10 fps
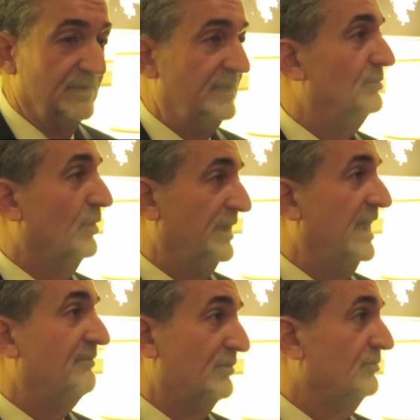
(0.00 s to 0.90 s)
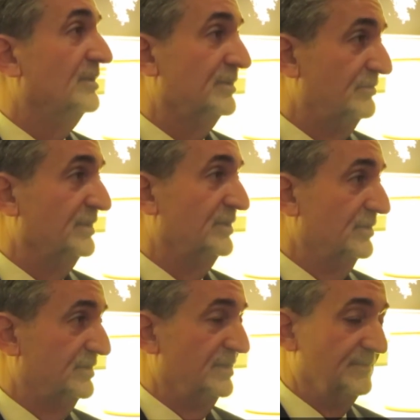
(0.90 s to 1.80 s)
we want to have a really, really
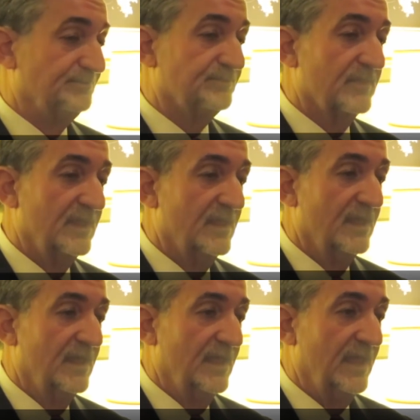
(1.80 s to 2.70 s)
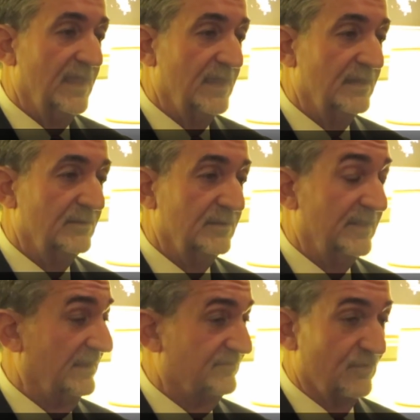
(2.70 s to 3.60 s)
good team. And
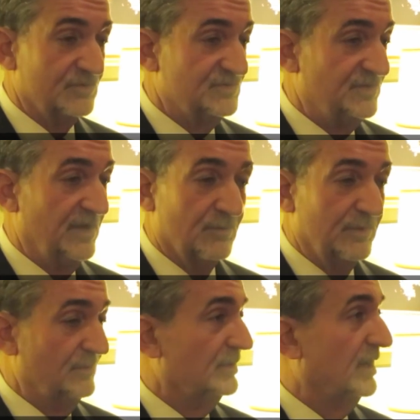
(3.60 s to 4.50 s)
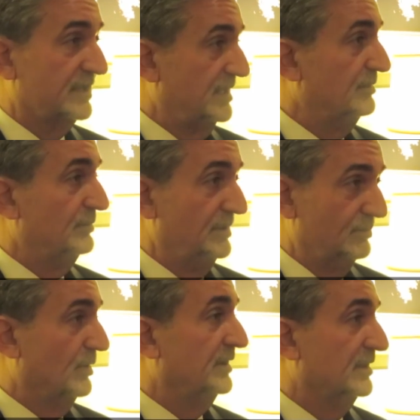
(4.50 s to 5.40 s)
that first year, we were lucky. We
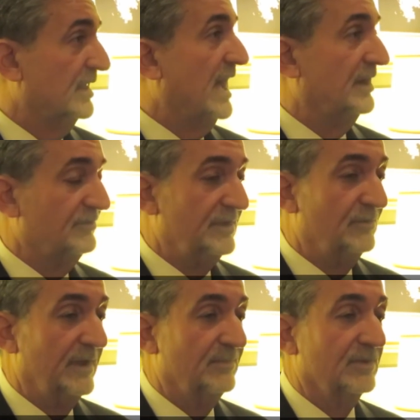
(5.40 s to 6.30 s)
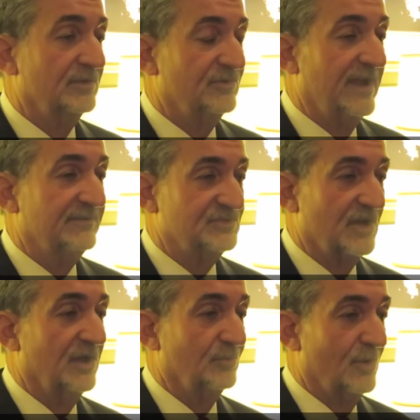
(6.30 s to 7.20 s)
won the lottery. We were able to draft
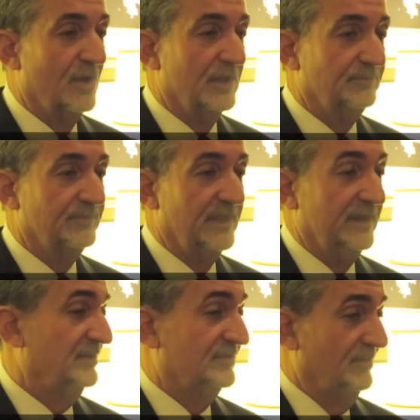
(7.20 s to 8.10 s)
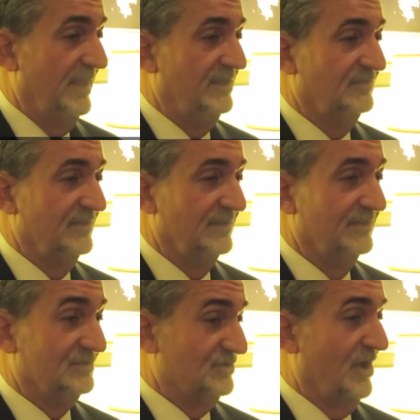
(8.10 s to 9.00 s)
John Wall. And it's
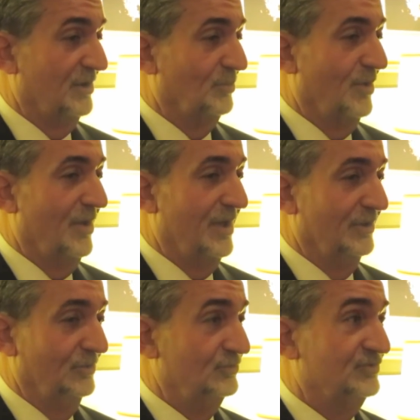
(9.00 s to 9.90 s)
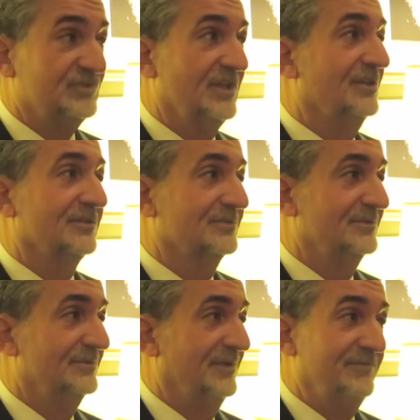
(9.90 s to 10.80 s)
amazing that John Wall, who's still
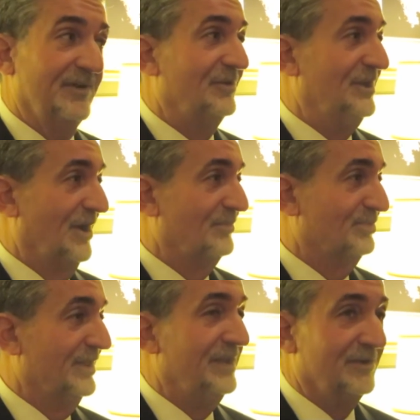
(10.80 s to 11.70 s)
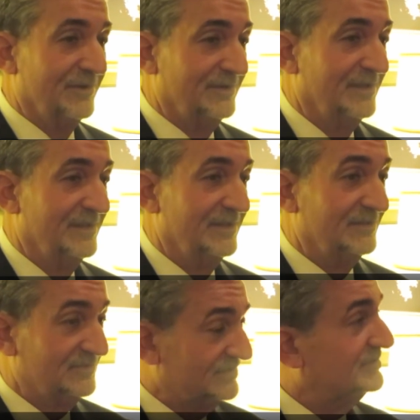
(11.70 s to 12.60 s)
a very young player,
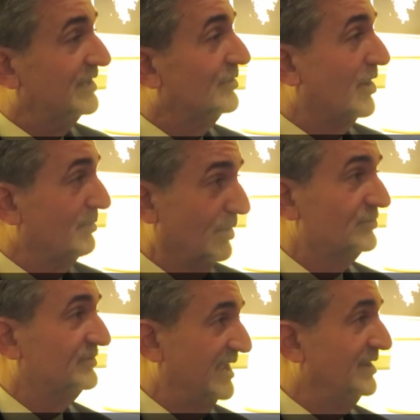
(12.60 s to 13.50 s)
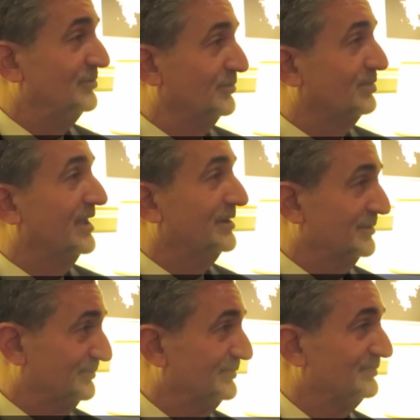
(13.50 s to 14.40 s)
is still our most tenured player.